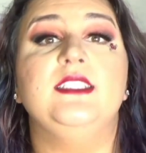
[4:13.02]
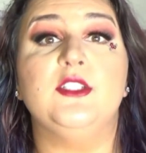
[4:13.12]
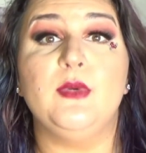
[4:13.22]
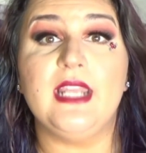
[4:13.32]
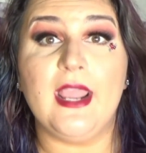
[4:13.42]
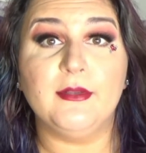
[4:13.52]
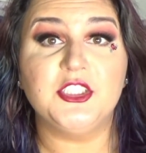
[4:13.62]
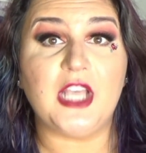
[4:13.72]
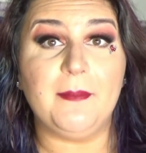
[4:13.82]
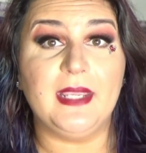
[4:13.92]
Until one day I
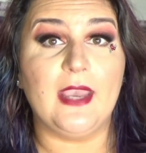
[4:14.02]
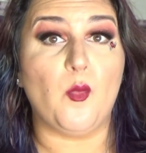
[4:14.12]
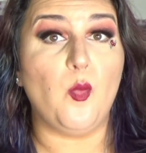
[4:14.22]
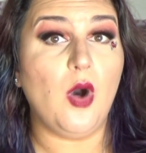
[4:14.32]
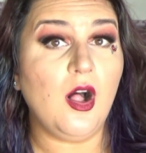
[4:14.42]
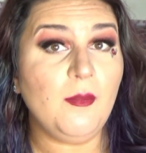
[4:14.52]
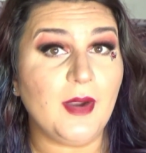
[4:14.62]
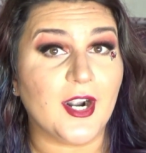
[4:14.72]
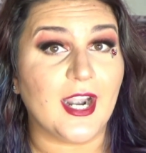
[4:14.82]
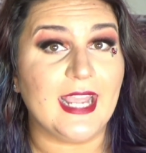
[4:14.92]
was shopping at
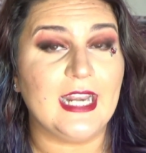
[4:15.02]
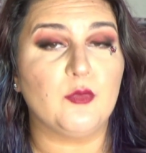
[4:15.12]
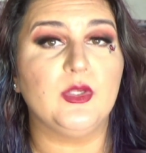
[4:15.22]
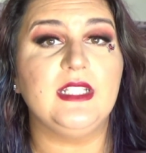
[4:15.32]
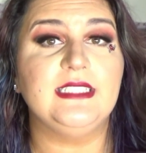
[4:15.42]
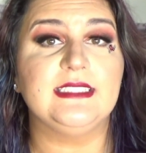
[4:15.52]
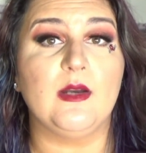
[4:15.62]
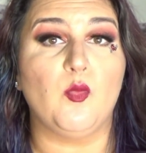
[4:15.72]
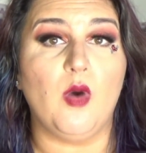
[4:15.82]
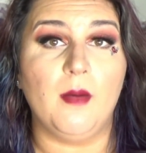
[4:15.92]
Walmart and I realized
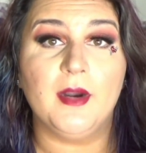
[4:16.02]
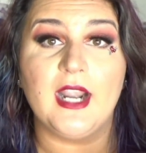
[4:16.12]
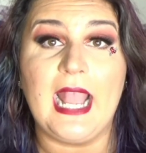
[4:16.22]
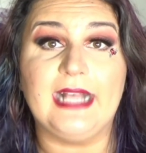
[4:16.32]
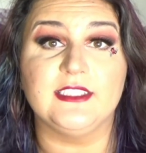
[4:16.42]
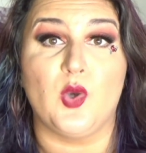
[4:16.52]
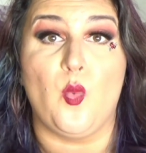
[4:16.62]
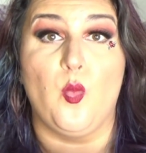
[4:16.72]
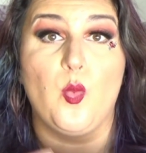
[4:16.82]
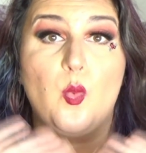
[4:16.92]
that Walmart has
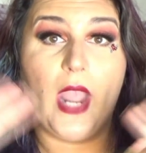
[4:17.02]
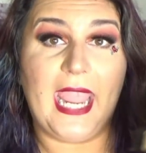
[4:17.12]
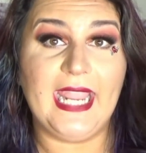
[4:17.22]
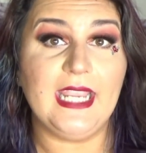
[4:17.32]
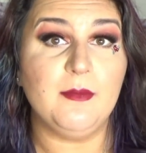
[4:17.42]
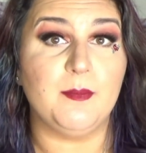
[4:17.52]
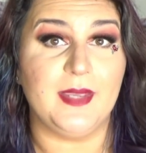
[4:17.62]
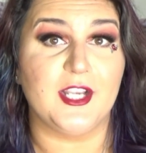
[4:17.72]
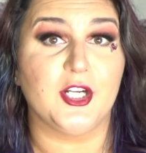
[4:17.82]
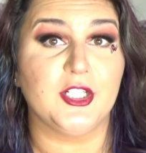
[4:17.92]
a way
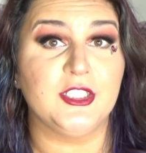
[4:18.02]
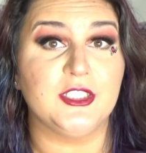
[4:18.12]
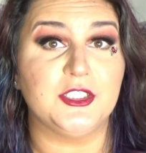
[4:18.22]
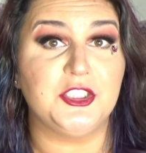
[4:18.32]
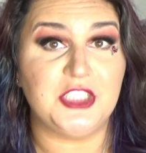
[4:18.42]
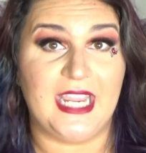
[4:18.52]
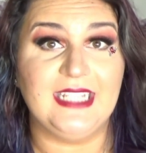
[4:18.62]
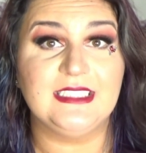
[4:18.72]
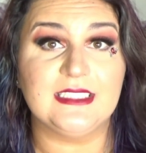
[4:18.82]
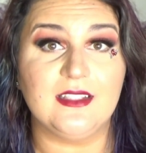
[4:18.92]
bigger
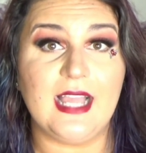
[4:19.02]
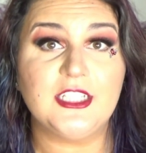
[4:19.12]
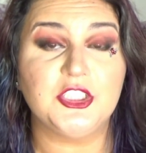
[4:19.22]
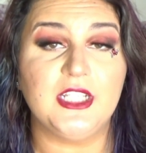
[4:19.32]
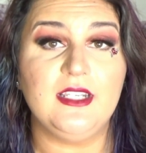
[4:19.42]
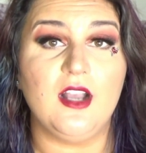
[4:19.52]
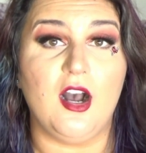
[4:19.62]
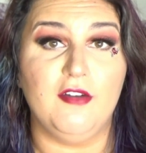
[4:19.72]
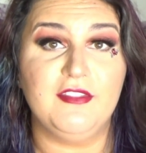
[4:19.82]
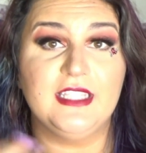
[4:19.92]
shade selection
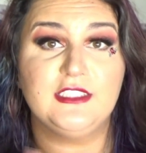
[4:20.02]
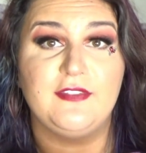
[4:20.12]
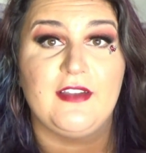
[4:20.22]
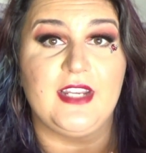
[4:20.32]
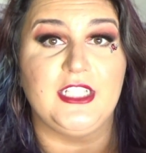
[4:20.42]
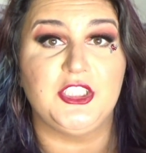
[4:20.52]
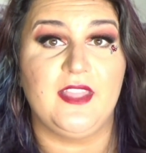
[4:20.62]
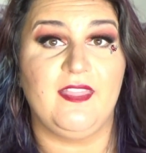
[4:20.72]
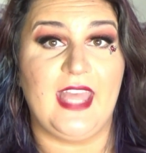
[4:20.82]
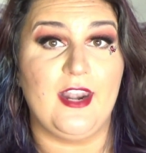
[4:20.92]
of this
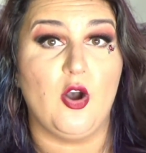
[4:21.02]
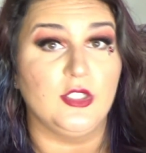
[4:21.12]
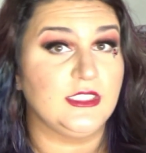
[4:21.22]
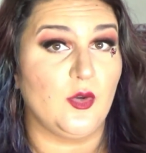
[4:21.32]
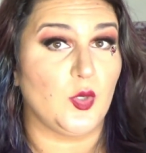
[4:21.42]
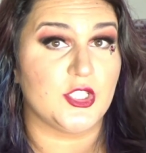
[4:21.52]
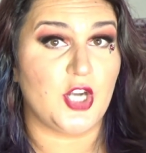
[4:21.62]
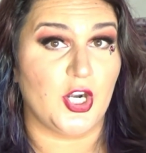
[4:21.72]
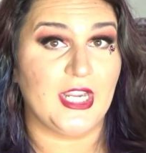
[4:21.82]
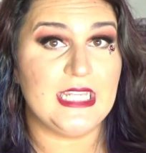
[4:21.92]
foundation than Ulta or
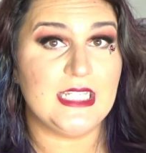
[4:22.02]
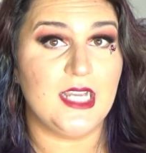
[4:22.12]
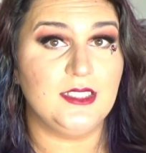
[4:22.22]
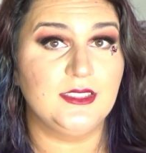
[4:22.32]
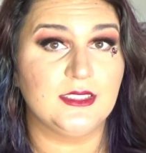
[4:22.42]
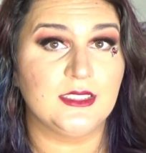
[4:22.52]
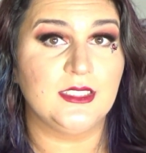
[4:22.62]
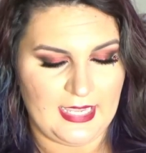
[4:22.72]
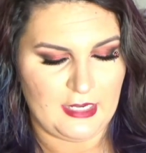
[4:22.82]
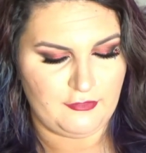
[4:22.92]
Target does.
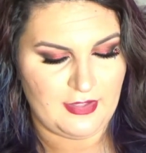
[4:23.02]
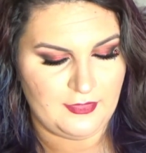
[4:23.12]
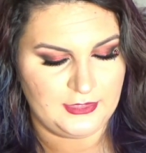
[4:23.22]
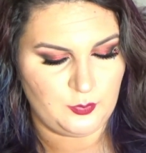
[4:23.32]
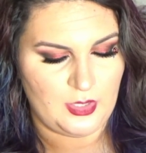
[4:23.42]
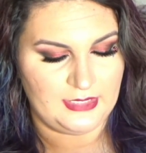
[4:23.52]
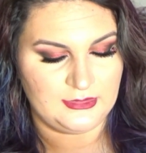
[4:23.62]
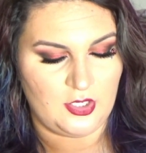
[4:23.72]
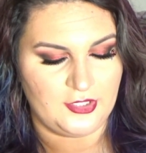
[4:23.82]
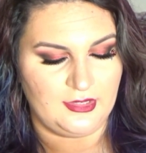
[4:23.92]
And I found this one,
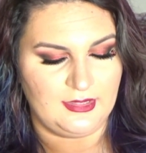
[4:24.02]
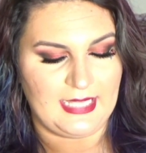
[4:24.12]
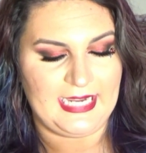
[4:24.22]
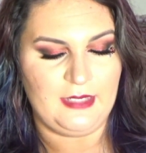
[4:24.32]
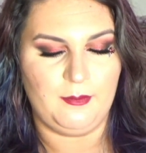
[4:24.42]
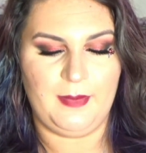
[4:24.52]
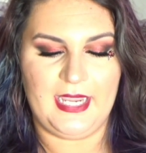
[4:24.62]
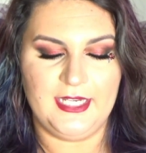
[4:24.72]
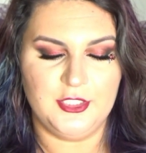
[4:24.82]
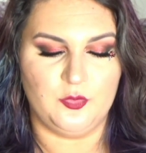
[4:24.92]
it's called Light
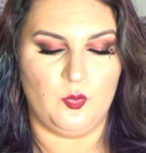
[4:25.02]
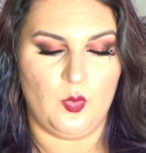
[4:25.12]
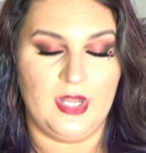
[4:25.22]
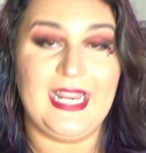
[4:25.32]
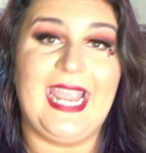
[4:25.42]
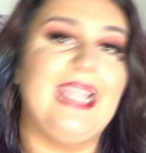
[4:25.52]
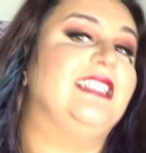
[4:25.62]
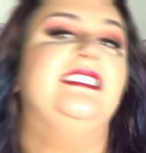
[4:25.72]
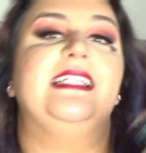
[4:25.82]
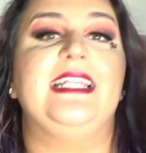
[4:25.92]
Beige
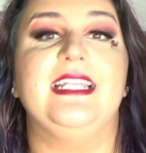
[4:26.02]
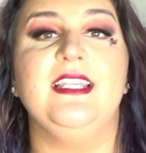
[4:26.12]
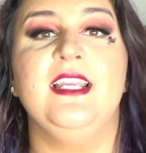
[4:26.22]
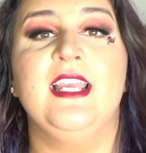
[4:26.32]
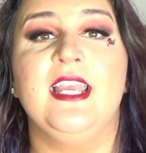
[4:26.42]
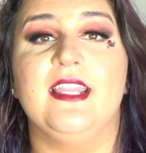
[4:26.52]
118.